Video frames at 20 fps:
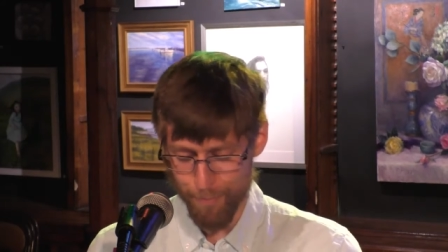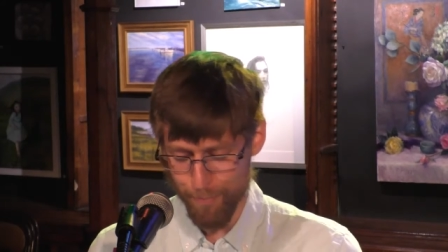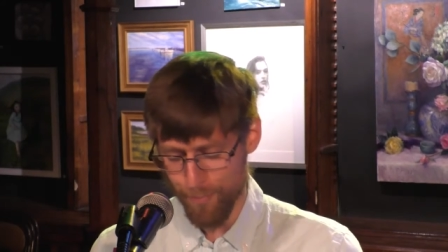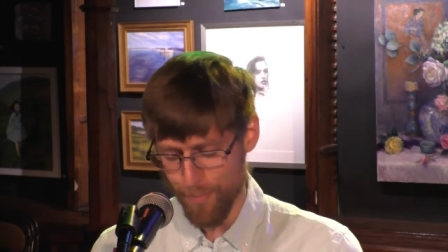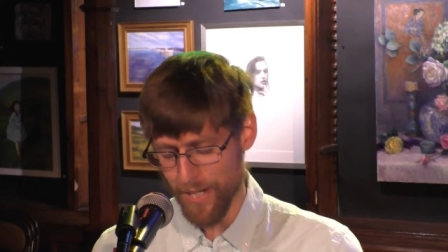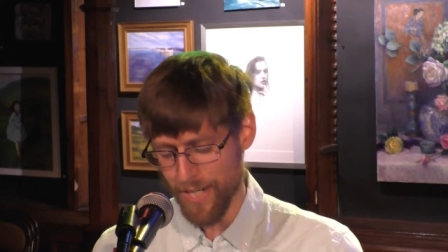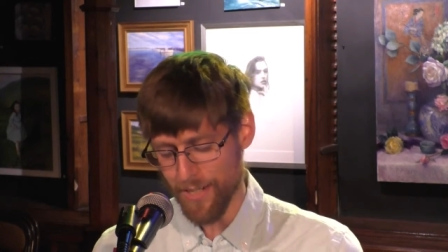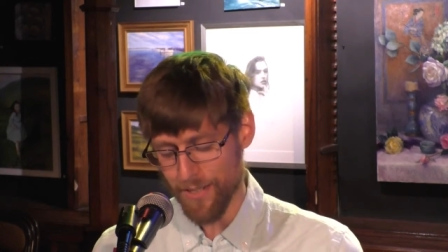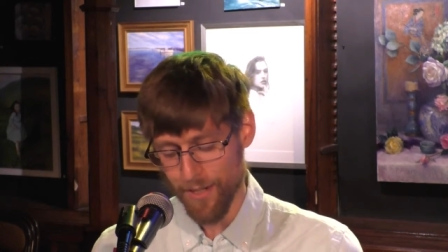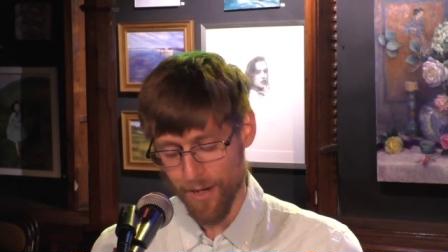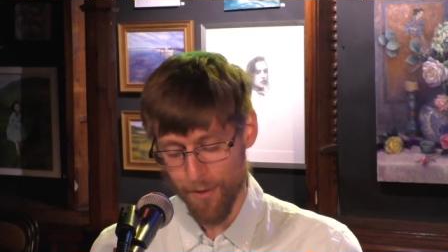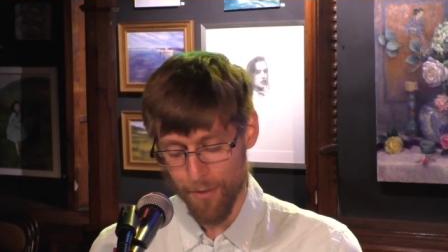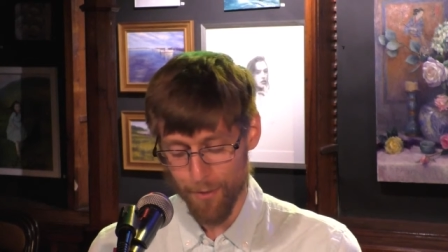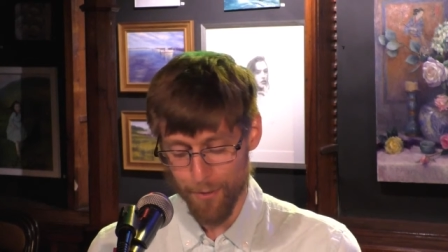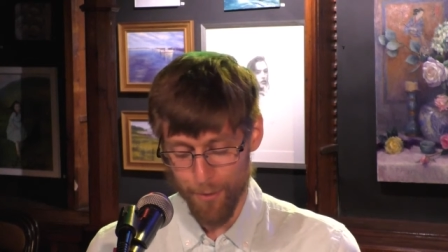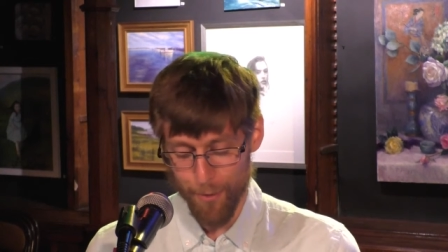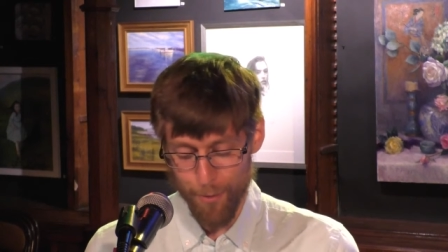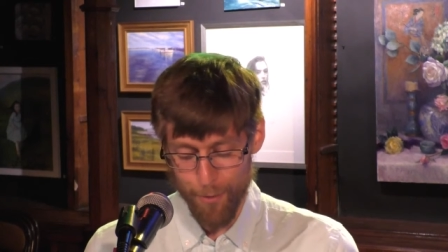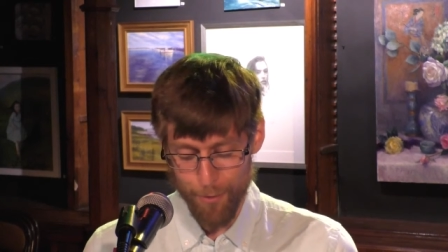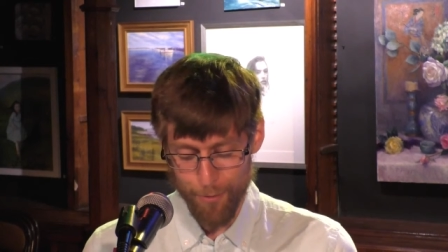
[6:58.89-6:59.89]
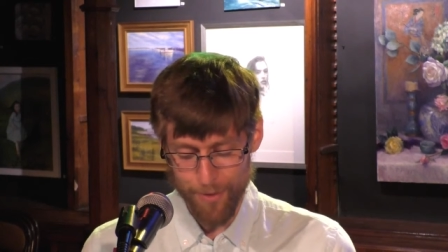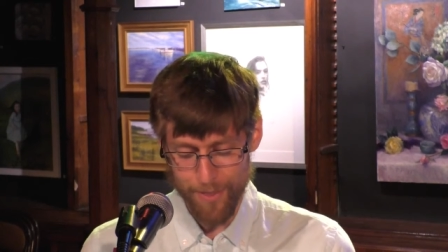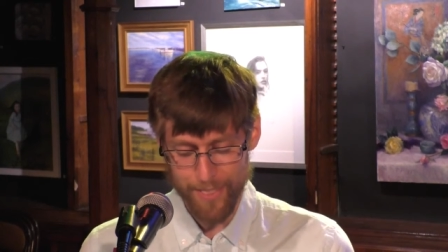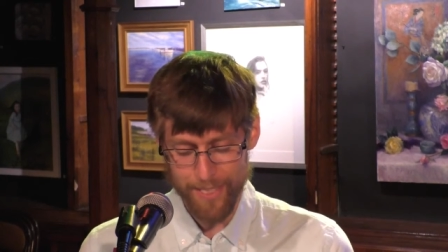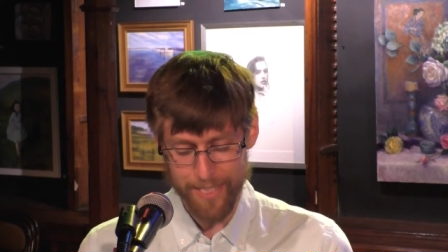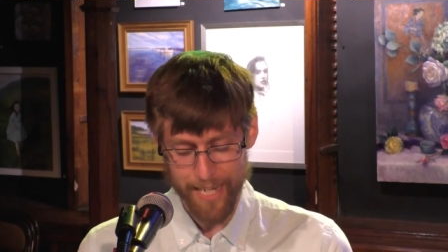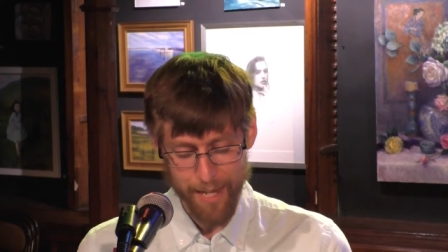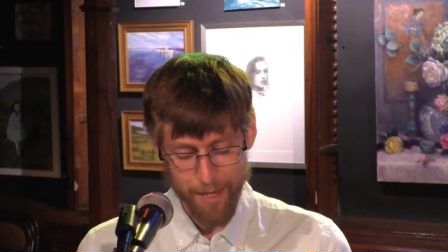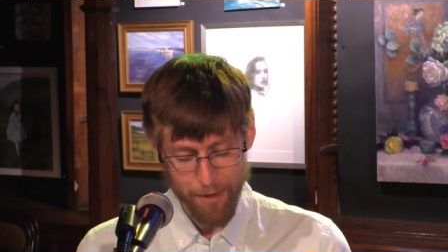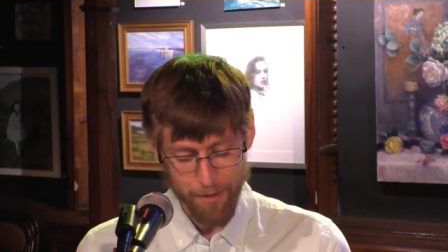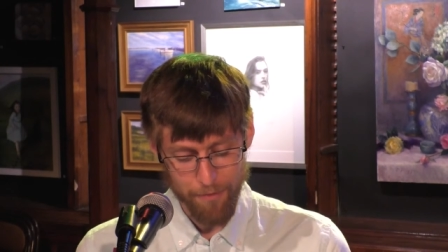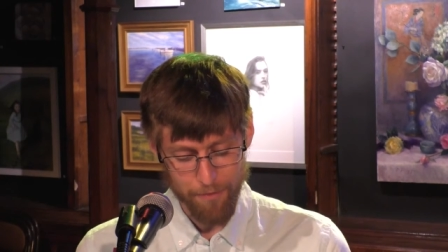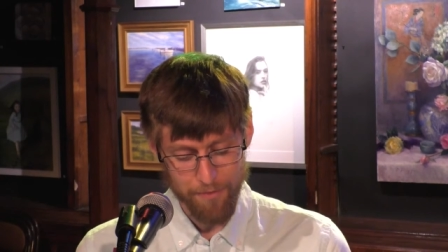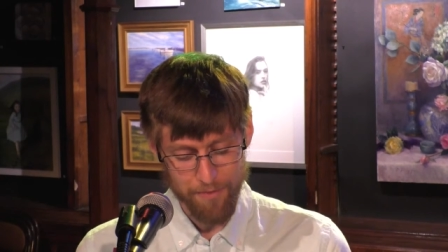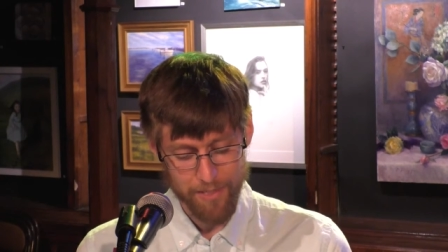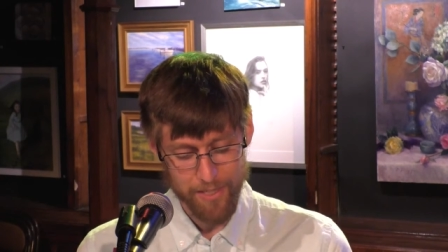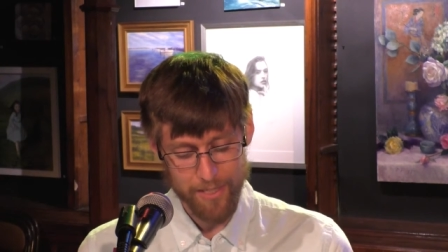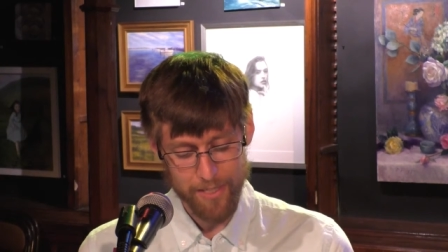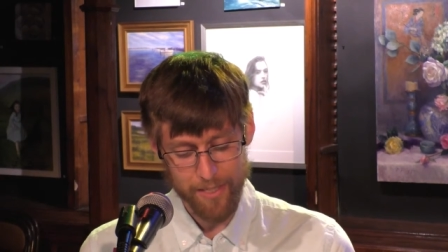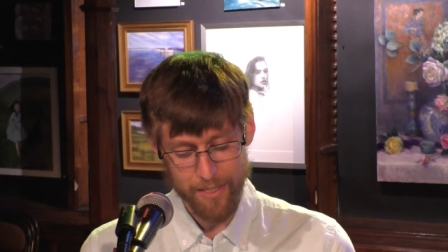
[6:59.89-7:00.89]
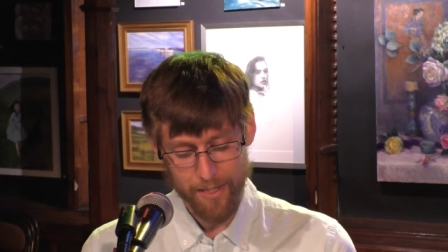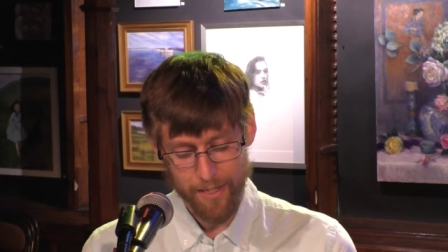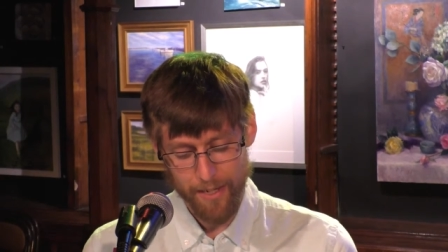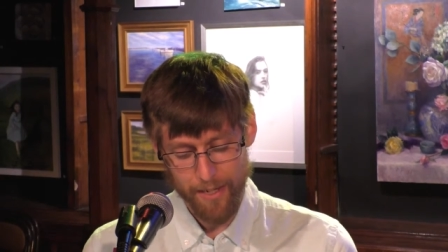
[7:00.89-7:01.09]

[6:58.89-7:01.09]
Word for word: beat on their own selves